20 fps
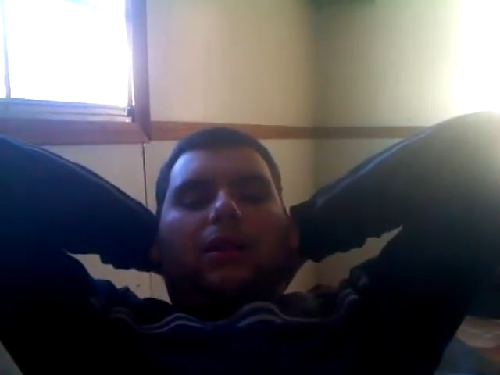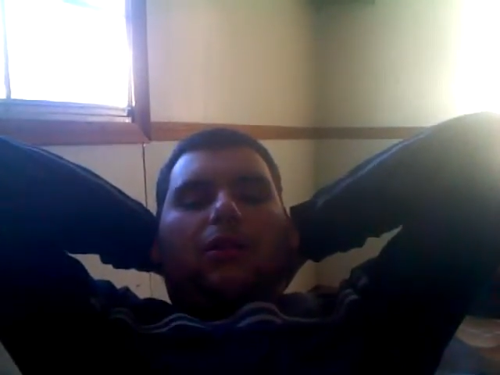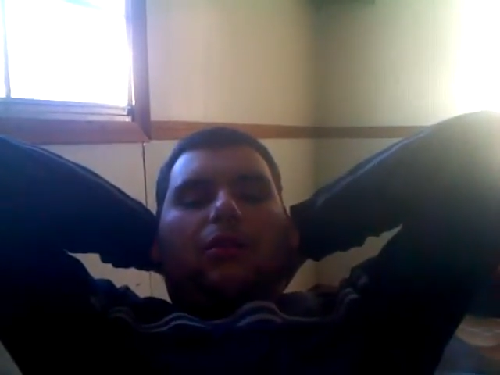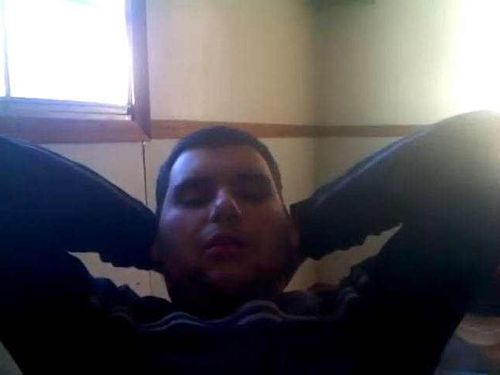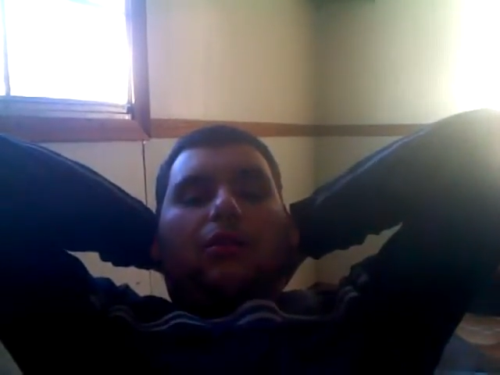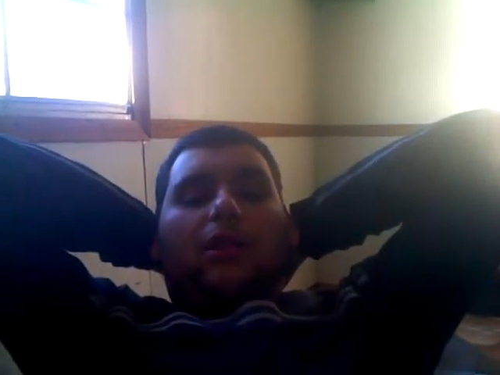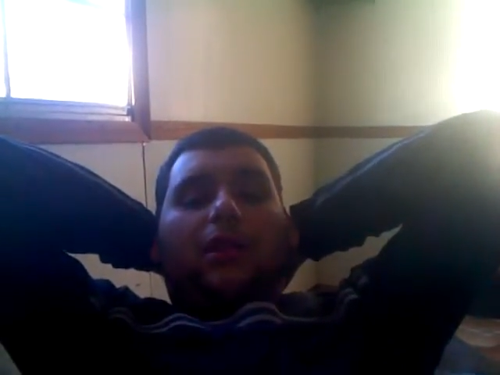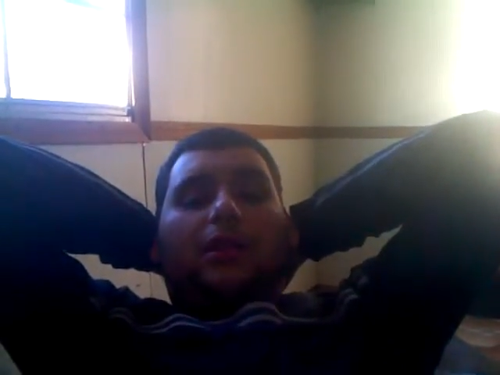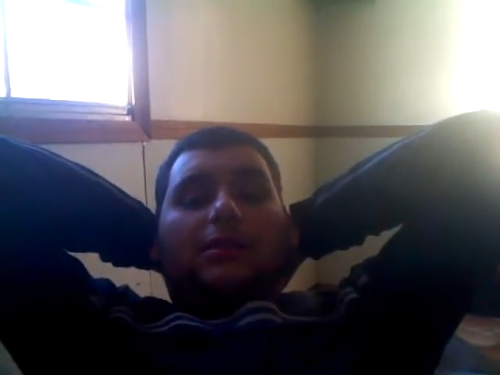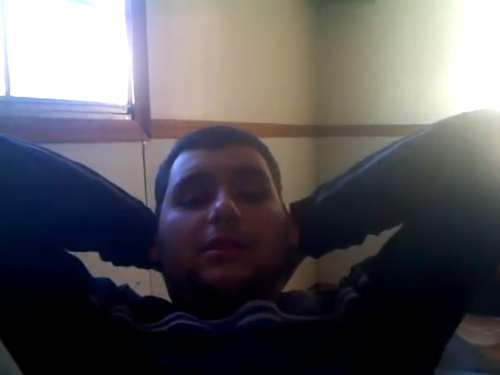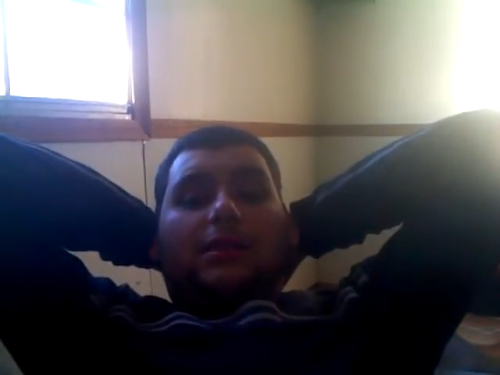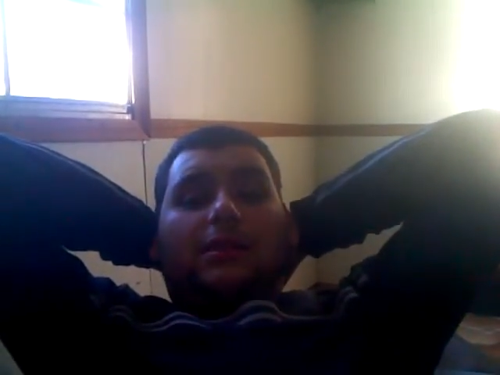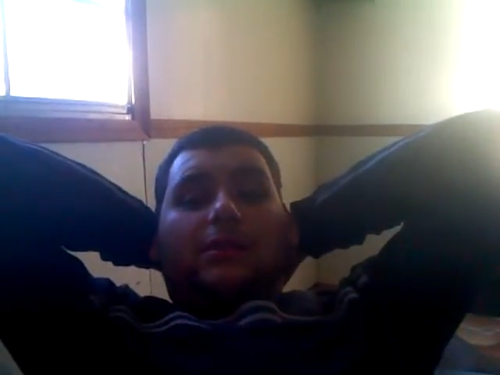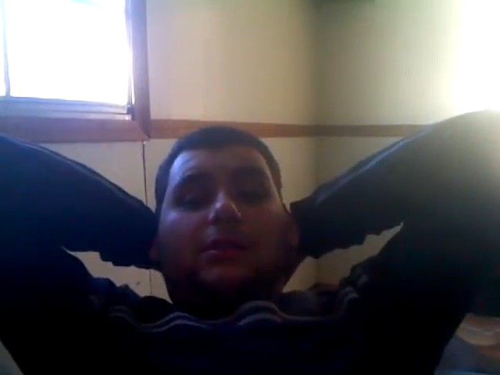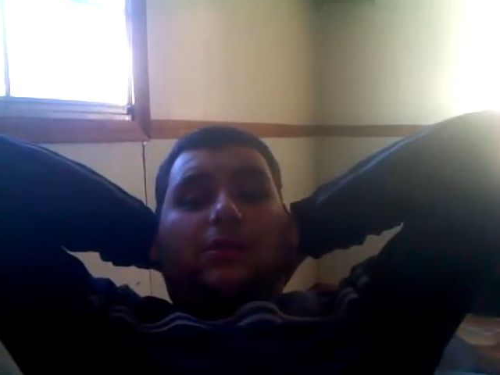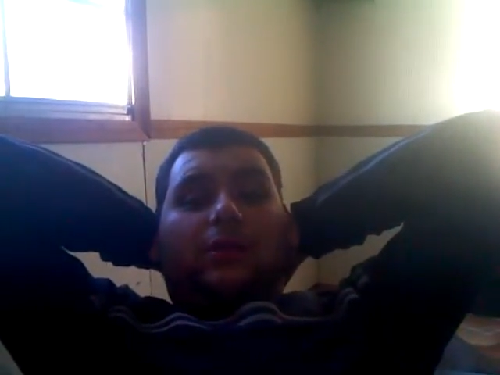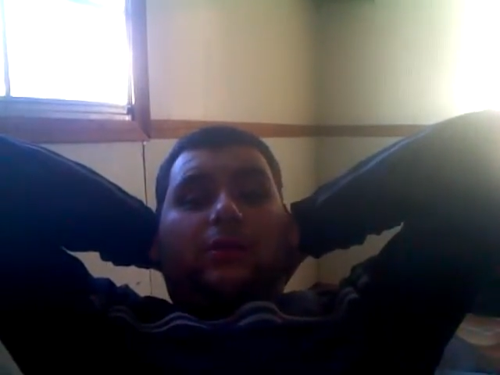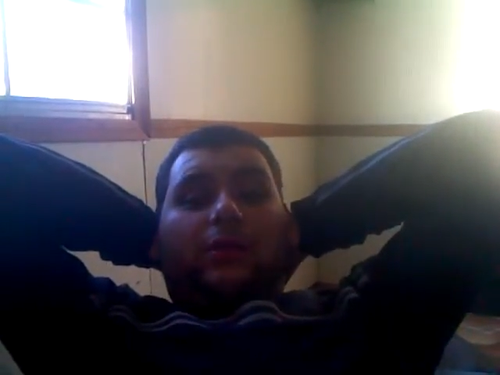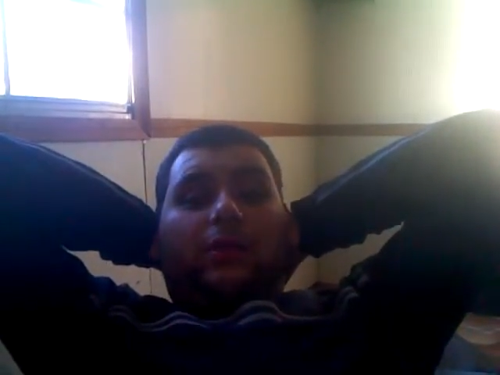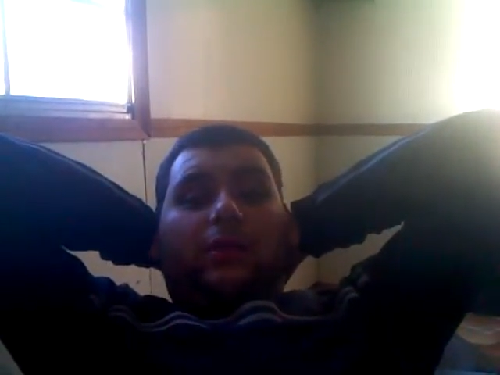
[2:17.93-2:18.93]
a whole lot of
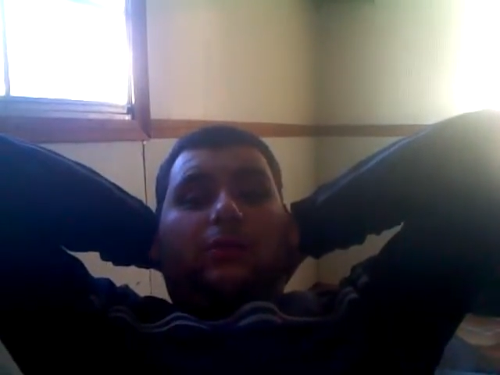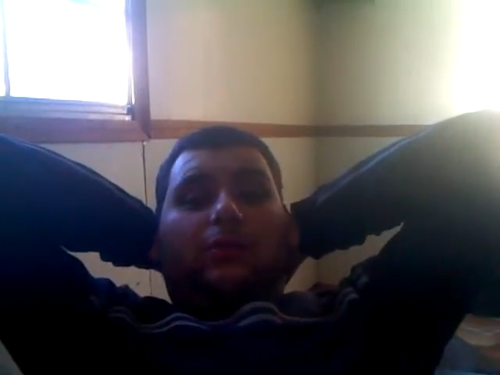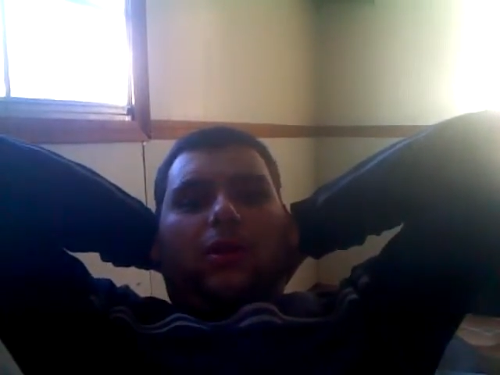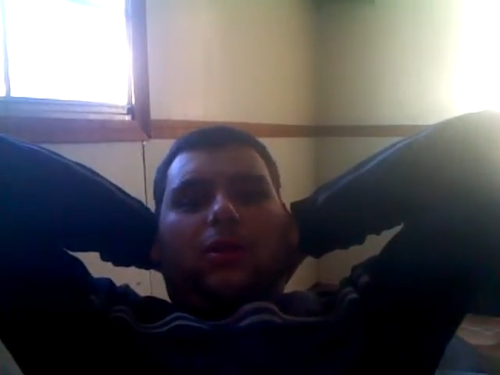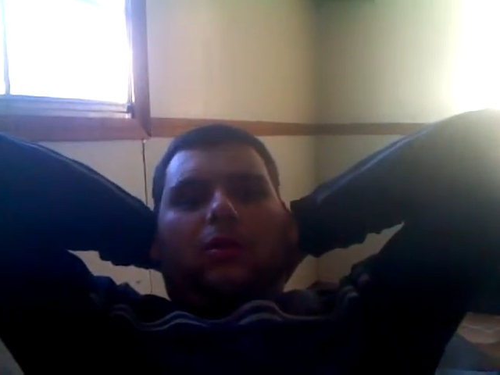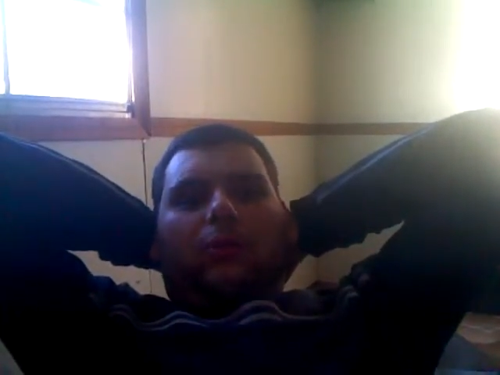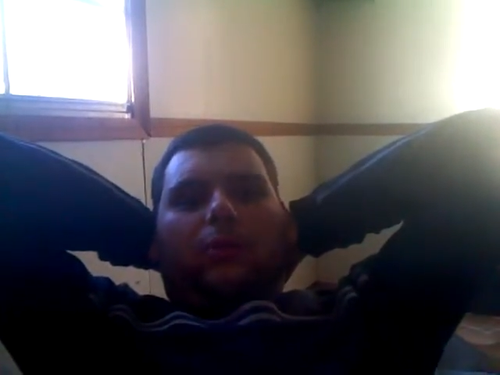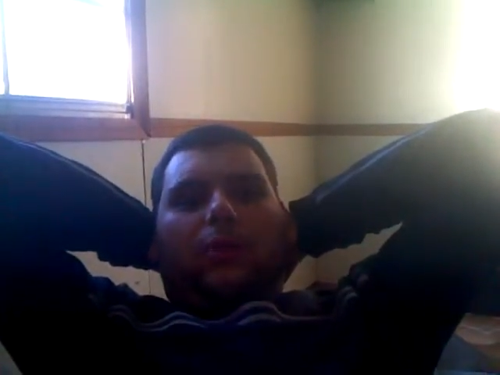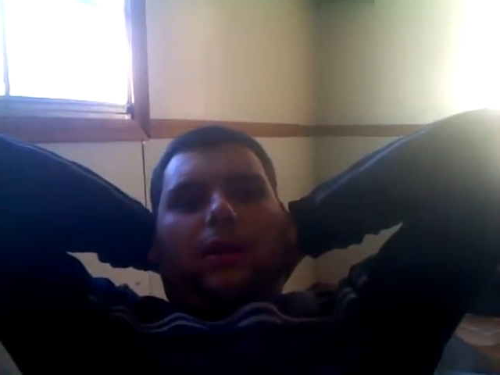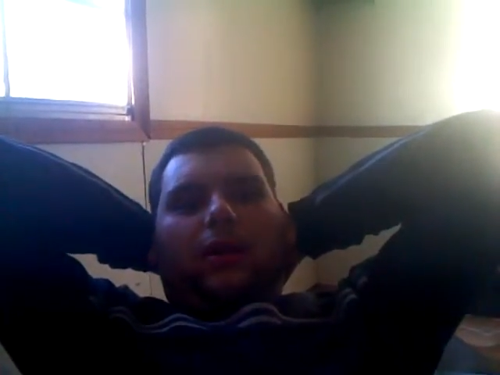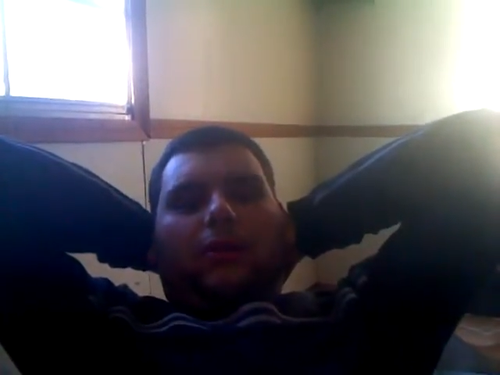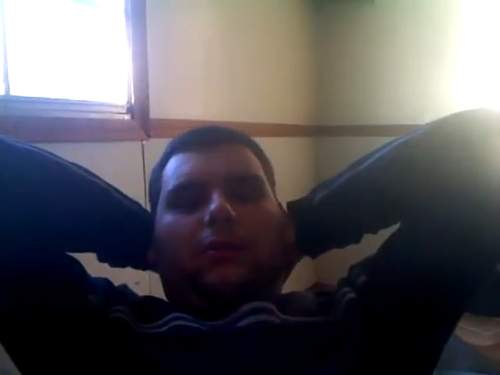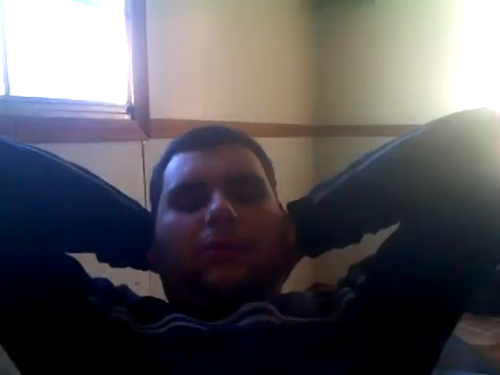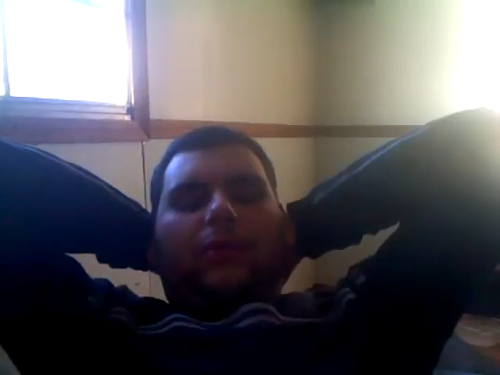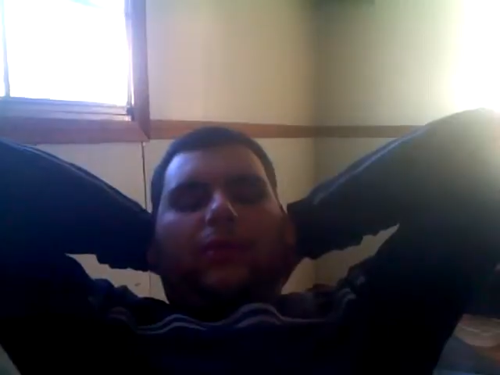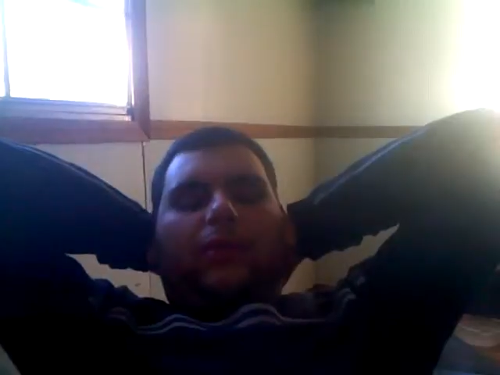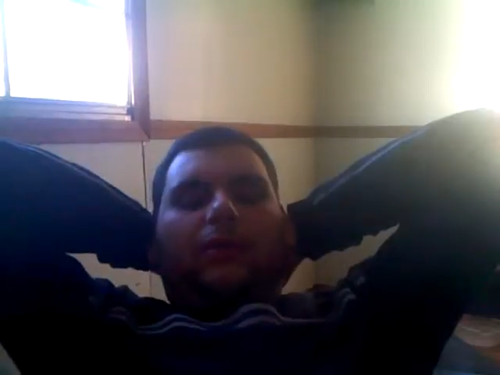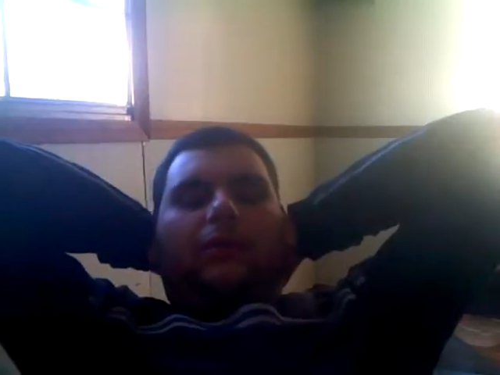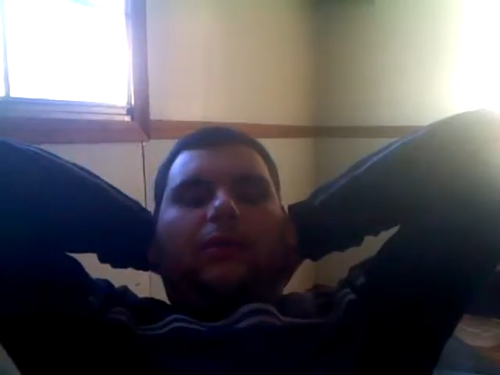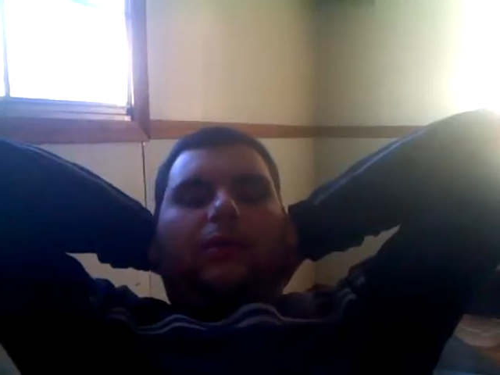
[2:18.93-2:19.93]
sense between Pope and
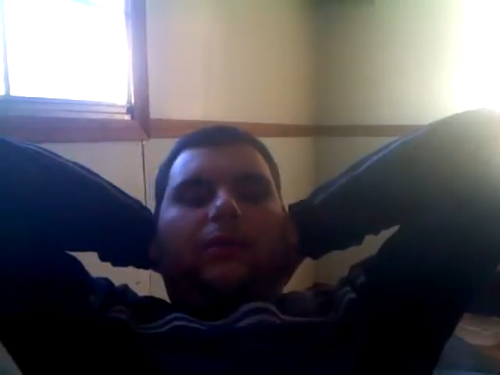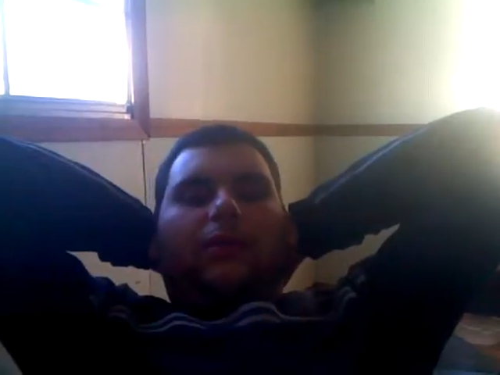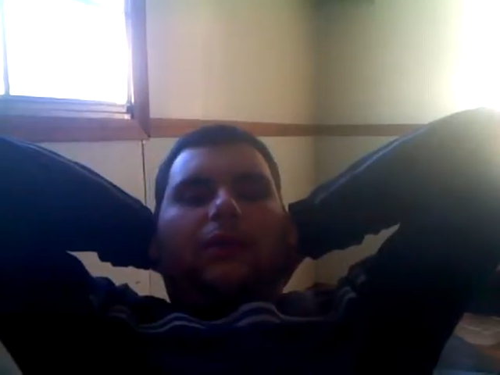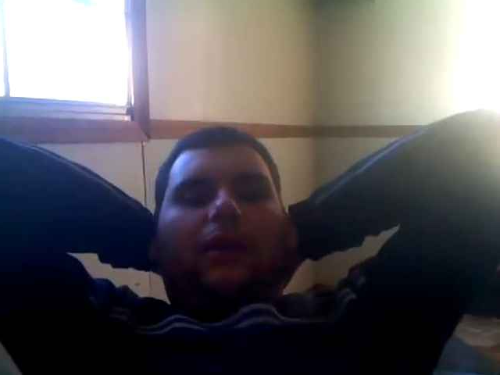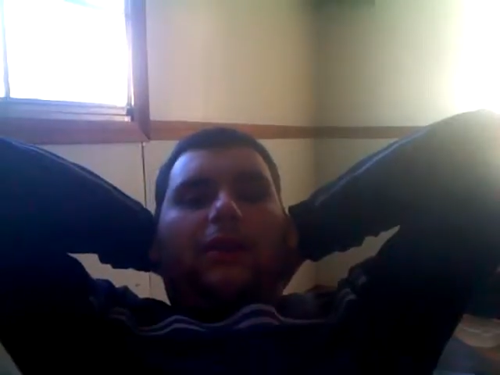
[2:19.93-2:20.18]
Abyss to